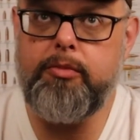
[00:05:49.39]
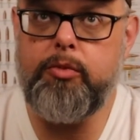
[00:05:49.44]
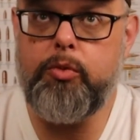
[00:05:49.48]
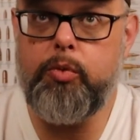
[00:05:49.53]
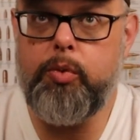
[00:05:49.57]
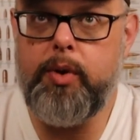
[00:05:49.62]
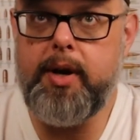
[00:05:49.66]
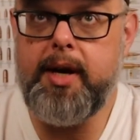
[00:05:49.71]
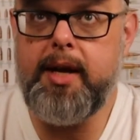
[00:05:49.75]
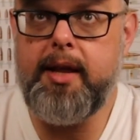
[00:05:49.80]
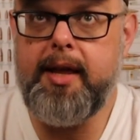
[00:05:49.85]

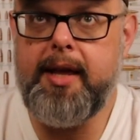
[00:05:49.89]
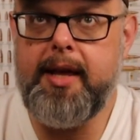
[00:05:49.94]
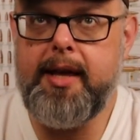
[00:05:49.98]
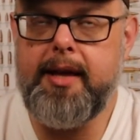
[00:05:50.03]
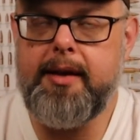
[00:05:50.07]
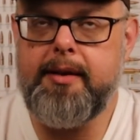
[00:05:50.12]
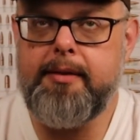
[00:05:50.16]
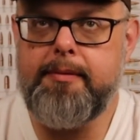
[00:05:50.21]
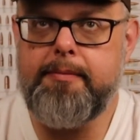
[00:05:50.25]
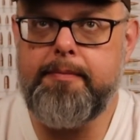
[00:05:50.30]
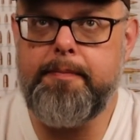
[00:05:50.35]

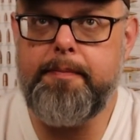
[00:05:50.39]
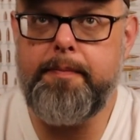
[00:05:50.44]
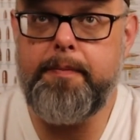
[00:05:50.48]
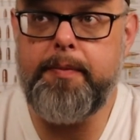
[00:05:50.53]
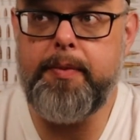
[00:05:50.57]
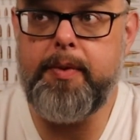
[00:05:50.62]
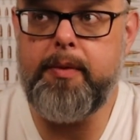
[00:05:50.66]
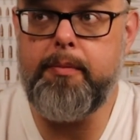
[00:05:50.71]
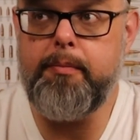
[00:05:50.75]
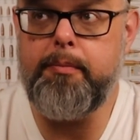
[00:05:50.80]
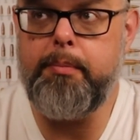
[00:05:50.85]
really
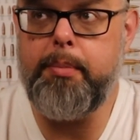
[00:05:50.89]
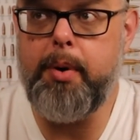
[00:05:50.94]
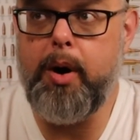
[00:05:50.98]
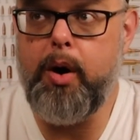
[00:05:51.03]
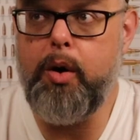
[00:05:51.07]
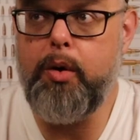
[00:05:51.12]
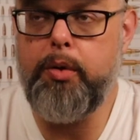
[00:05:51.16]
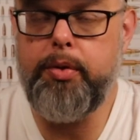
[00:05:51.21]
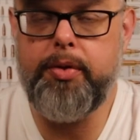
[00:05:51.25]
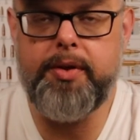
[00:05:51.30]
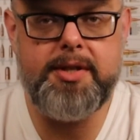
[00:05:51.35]

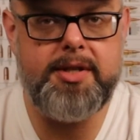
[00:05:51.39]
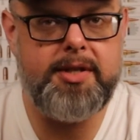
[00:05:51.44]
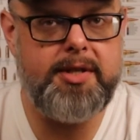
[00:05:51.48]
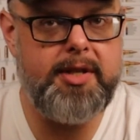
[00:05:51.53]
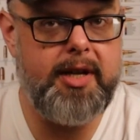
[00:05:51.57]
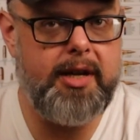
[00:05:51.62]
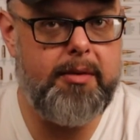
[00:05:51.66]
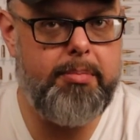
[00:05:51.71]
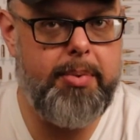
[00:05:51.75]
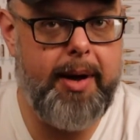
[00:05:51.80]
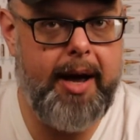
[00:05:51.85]
both
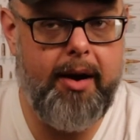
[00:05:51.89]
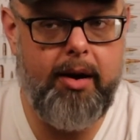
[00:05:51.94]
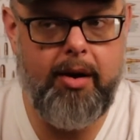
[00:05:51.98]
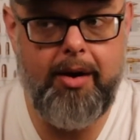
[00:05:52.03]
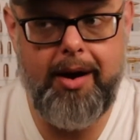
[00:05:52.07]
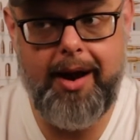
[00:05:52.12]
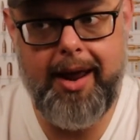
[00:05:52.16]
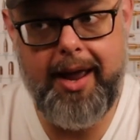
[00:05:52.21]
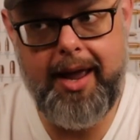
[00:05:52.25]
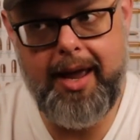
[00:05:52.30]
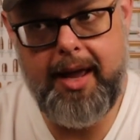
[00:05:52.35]
stick
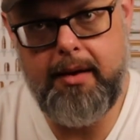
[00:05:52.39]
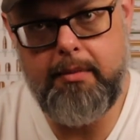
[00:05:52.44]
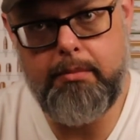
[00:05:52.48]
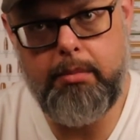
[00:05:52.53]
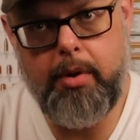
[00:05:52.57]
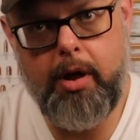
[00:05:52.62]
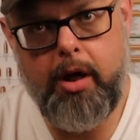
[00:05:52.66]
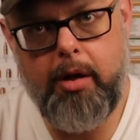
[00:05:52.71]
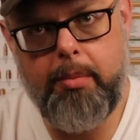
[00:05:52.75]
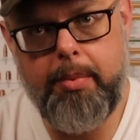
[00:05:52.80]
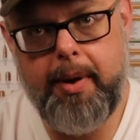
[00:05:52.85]
powder and
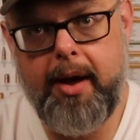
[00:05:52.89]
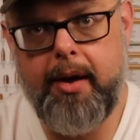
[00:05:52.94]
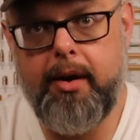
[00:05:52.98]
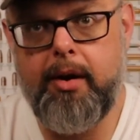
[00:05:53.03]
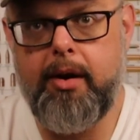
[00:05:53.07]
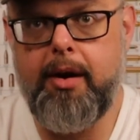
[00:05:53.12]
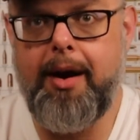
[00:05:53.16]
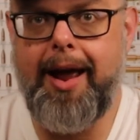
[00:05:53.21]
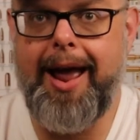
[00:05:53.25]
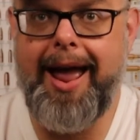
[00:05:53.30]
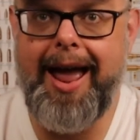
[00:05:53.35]
ball
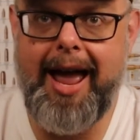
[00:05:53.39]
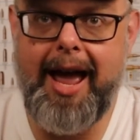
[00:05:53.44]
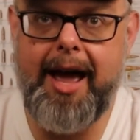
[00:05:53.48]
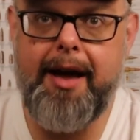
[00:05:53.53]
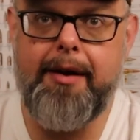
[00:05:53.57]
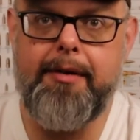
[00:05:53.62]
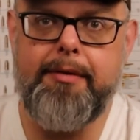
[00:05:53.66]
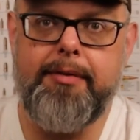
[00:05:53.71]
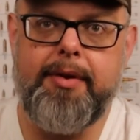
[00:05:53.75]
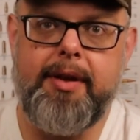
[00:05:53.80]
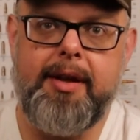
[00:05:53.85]
powder
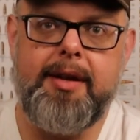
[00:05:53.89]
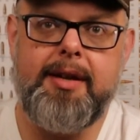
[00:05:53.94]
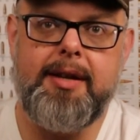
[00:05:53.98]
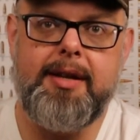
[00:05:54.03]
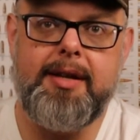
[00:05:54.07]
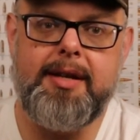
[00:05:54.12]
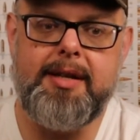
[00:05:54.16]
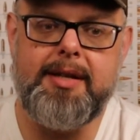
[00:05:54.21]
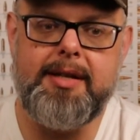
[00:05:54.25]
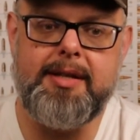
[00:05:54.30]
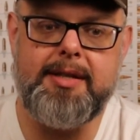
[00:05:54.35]
have
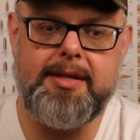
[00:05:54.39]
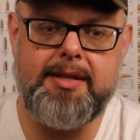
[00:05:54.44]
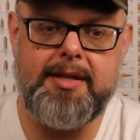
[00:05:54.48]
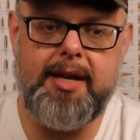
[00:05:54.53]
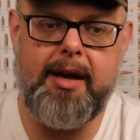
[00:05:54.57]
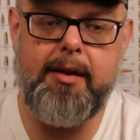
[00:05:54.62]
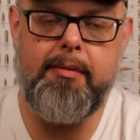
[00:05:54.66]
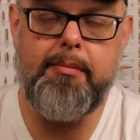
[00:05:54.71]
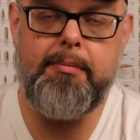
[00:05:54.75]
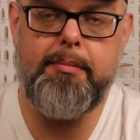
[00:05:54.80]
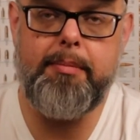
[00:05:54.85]

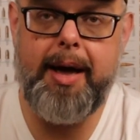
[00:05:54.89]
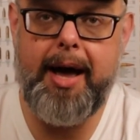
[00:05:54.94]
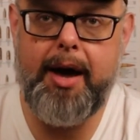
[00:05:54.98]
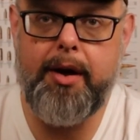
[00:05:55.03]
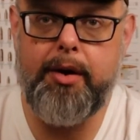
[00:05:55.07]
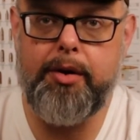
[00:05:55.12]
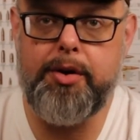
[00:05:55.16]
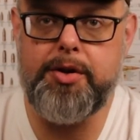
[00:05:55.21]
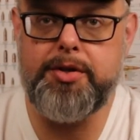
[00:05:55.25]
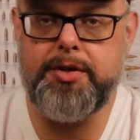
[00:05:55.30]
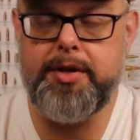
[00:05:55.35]
some
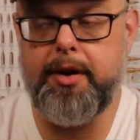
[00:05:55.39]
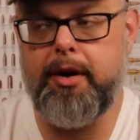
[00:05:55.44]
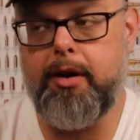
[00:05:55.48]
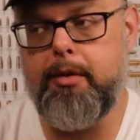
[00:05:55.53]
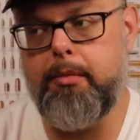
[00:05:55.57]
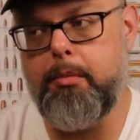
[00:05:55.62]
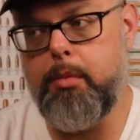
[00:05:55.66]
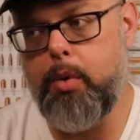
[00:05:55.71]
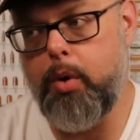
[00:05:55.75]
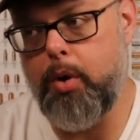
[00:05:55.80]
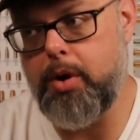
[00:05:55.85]
powders that
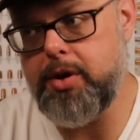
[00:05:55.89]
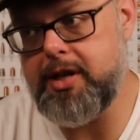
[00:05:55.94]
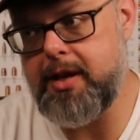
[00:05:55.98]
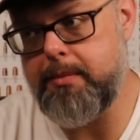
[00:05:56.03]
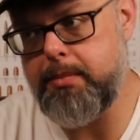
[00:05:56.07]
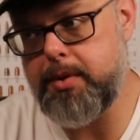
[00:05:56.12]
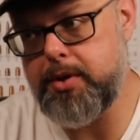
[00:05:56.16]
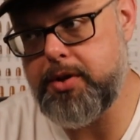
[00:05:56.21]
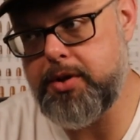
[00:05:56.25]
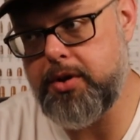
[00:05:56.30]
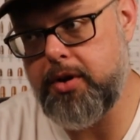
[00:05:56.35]
are more
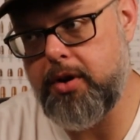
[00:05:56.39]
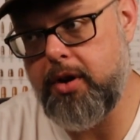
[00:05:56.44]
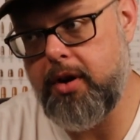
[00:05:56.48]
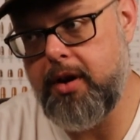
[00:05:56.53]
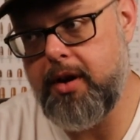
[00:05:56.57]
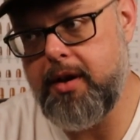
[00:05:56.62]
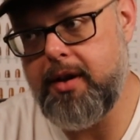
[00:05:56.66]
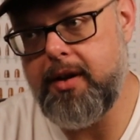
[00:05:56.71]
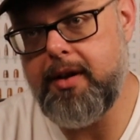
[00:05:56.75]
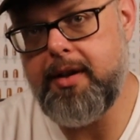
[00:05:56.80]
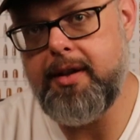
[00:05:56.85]

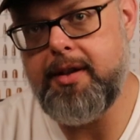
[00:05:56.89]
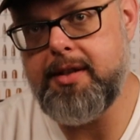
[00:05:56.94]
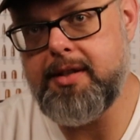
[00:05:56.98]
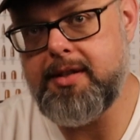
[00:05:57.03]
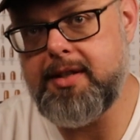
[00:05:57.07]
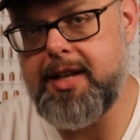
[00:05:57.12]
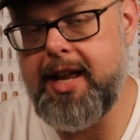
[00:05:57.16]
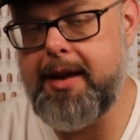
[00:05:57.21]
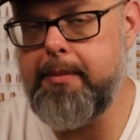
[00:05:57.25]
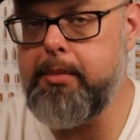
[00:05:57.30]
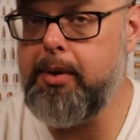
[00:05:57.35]
temperature
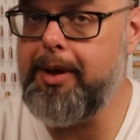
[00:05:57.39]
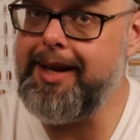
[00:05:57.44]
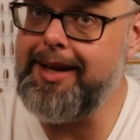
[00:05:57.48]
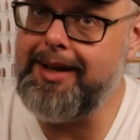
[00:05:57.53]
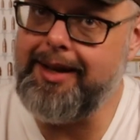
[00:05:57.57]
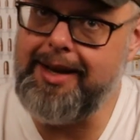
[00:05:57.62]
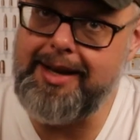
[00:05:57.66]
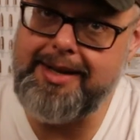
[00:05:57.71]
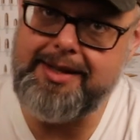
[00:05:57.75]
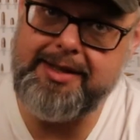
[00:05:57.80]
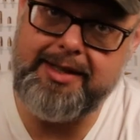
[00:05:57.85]
stable
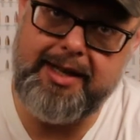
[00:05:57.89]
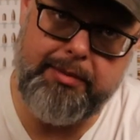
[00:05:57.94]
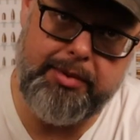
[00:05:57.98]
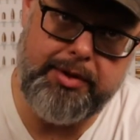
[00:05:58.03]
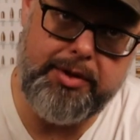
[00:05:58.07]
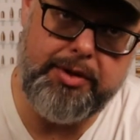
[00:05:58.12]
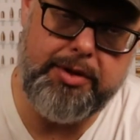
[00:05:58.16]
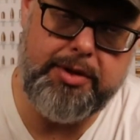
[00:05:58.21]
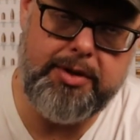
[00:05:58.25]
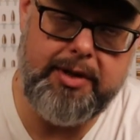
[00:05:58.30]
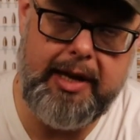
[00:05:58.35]
and less
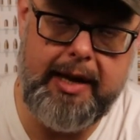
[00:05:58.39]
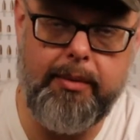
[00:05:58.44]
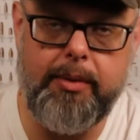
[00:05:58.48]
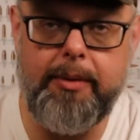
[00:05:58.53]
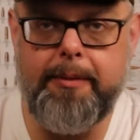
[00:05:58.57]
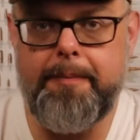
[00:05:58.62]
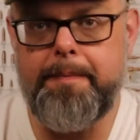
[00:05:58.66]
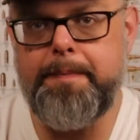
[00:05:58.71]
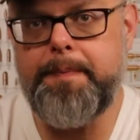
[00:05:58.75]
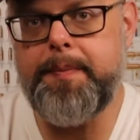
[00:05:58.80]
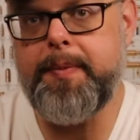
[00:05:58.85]
temperature
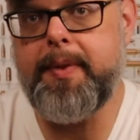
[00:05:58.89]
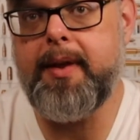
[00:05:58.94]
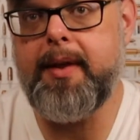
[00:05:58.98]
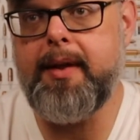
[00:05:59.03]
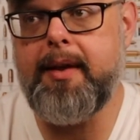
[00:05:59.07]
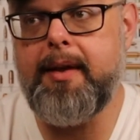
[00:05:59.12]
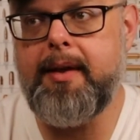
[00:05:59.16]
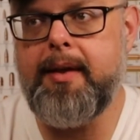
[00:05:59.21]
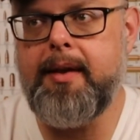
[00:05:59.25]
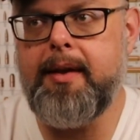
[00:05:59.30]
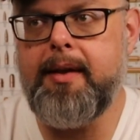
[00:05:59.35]
stable.
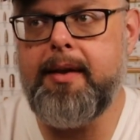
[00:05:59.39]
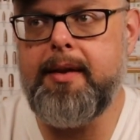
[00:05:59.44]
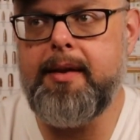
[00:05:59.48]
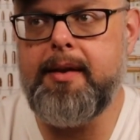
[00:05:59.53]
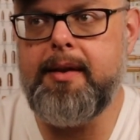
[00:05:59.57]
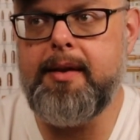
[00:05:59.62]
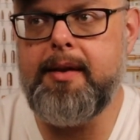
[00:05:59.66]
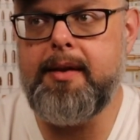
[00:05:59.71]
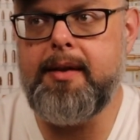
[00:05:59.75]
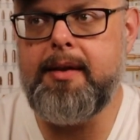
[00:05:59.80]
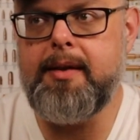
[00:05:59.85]

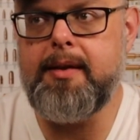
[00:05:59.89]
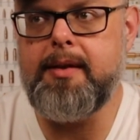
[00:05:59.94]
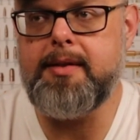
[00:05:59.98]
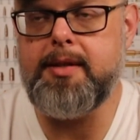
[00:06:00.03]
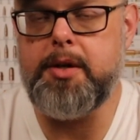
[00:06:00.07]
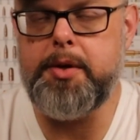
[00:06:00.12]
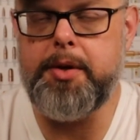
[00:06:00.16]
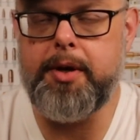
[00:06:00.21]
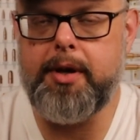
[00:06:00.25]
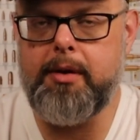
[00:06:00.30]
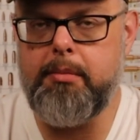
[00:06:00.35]

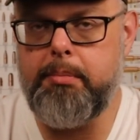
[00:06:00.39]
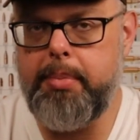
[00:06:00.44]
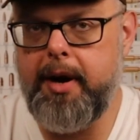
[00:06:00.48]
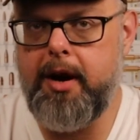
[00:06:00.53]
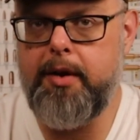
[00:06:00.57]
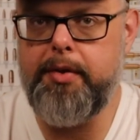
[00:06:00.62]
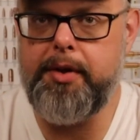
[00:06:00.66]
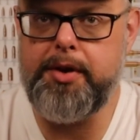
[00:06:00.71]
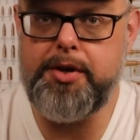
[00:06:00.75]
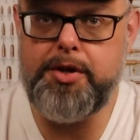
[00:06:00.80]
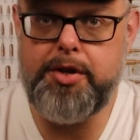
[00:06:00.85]
So to
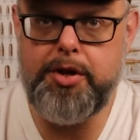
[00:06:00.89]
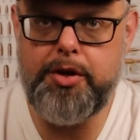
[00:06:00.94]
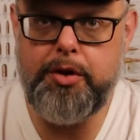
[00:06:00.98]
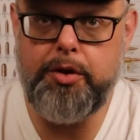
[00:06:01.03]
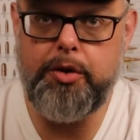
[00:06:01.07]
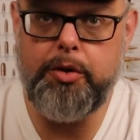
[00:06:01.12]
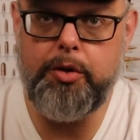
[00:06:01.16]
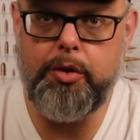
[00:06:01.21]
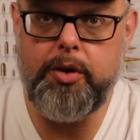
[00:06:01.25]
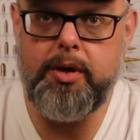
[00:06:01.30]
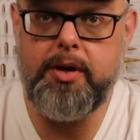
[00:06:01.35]
compare the
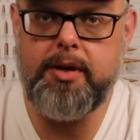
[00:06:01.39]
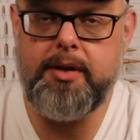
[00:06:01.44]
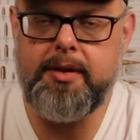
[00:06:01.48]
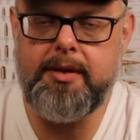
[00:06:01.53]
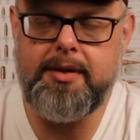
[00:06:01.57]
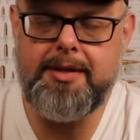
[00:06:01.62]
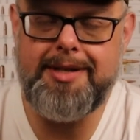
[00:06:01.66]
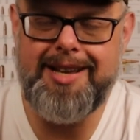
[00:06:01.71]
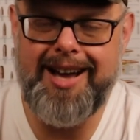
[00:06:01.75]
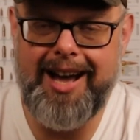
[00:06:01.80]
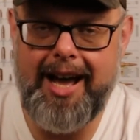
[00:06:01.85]
two
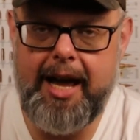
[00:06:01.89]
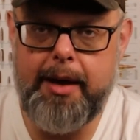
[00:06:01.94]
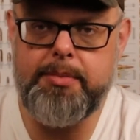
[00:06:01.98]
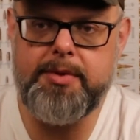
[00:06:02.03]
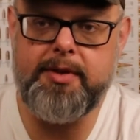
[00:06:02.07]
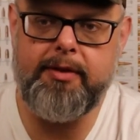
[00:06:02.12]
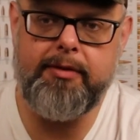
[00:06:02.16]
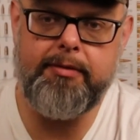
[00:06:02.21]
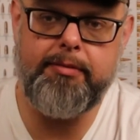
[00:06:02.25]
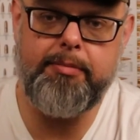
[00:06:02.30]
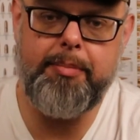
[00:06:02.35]

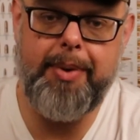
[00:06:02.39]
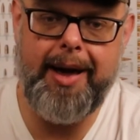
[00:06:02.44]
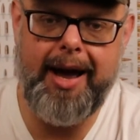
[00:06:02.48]
types of